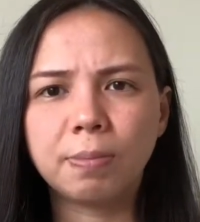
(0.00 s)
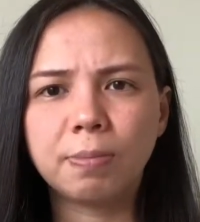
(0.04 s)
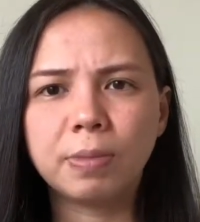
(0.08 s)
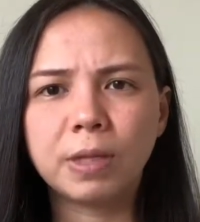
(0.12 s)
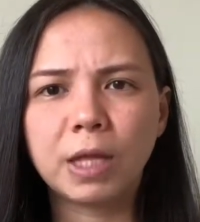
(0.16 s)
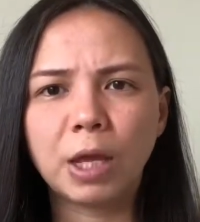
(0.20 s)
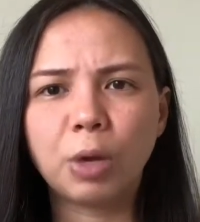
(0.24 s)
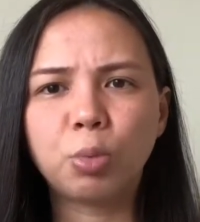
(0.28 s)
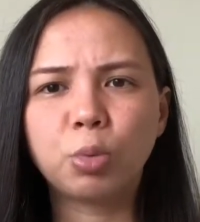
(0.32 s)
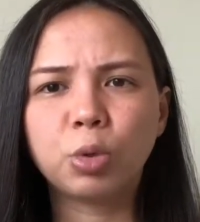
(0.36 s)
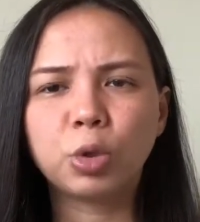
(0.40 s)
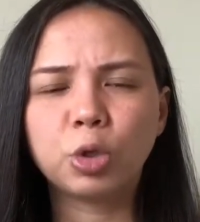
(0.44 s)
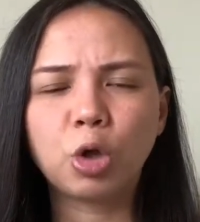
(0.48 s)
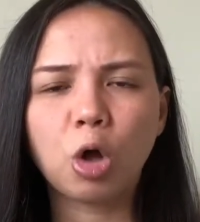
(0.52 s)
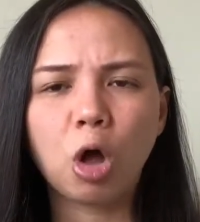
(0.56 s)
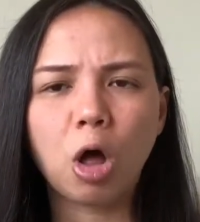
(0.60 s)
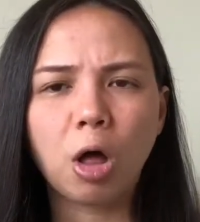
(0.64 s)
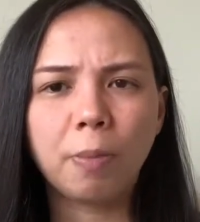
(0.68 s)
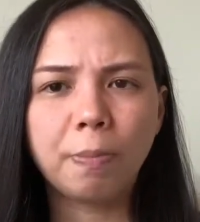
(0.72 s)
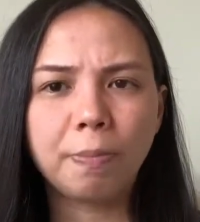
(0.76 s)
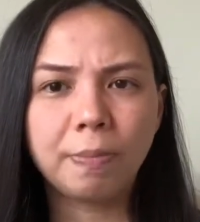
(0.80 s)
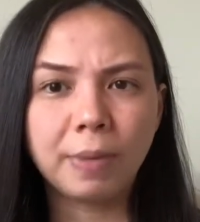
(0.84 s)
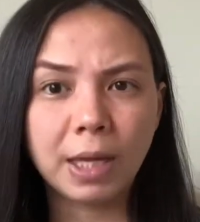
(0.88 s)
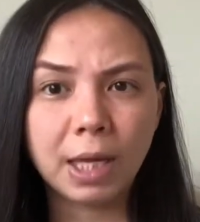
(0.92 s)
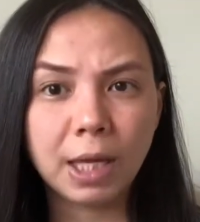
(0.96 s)
they would
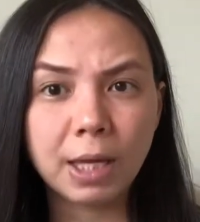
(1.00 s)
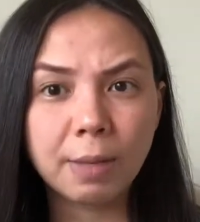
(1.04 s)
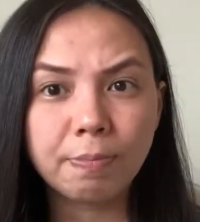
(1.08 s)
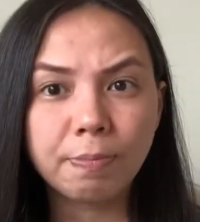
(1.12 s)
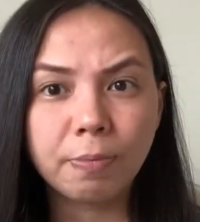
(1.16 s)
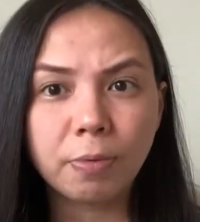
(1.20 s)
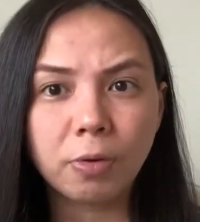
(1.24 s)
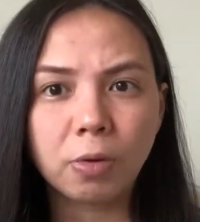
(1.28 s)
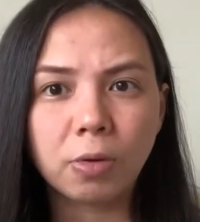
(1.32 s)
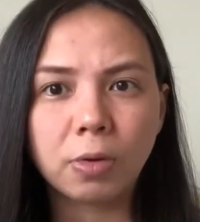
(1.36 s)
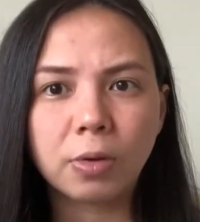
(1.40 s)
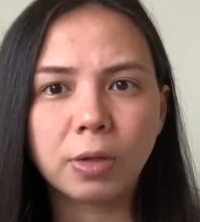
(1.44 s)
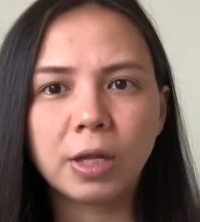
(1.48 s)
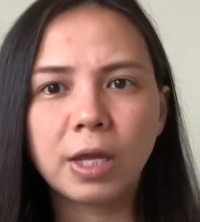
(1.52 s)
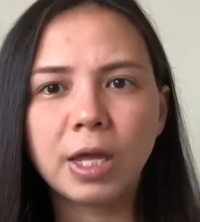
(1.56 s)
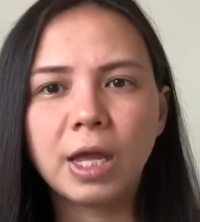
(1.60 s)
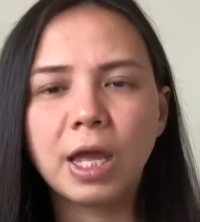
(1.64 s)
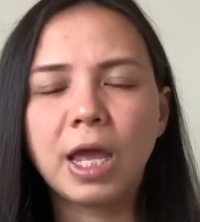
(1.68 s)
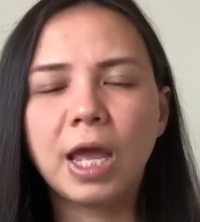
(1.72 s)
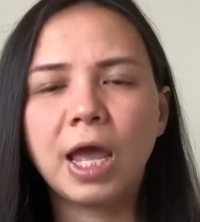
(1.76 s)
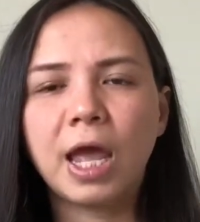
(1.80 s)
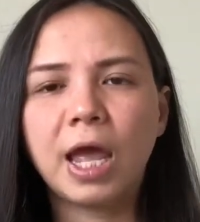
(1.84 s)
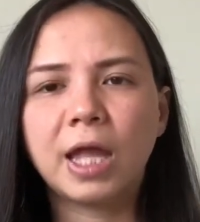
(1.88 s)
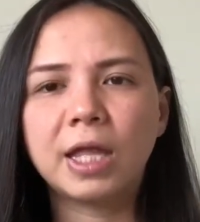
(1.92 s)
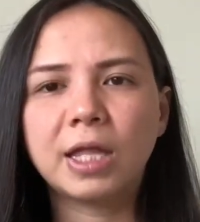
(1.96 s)
call people
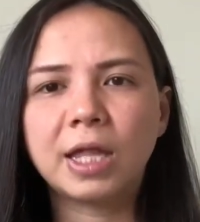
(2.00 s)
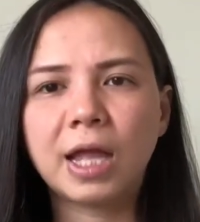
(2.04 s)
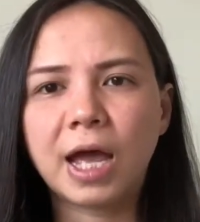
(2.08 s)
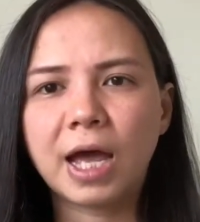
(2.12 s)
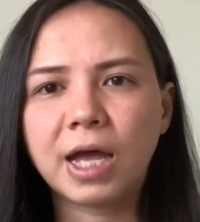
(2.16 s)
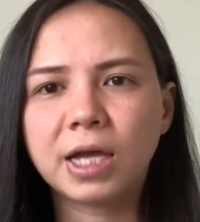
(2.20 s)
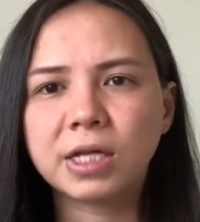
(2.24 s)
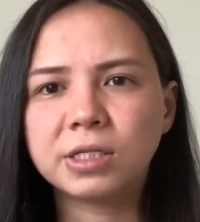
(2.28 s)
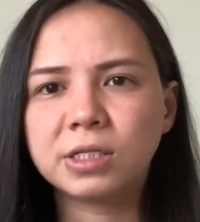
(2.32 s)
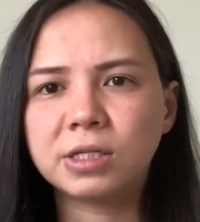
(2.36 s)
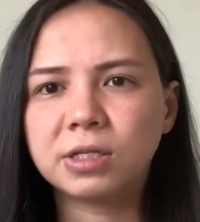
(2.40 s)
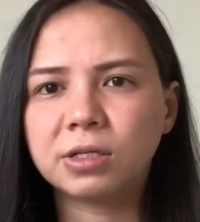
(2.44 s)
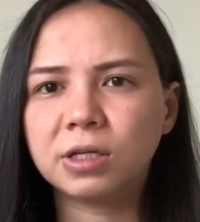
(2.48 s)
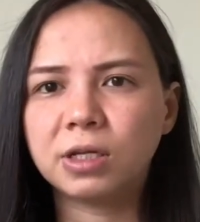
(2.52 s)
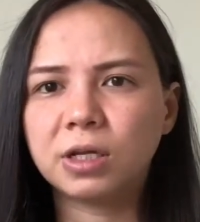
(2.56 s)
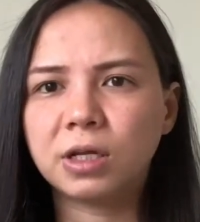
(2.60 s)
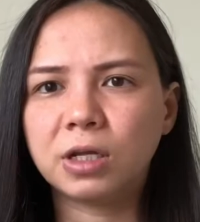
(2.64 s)
and ask